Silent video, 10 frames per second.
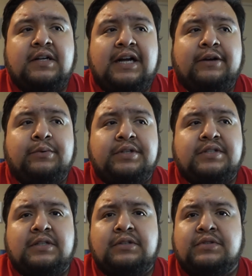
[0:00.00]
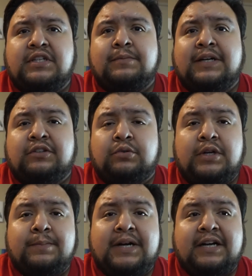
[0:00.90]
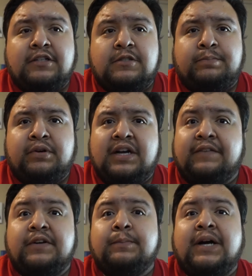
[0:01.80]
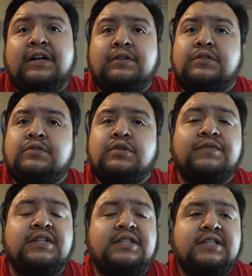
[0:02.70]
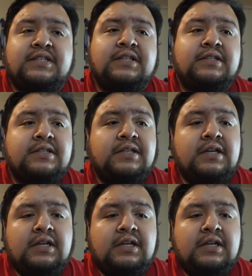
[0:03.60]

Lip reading: I was losing about 3 miles per every mile driven distance.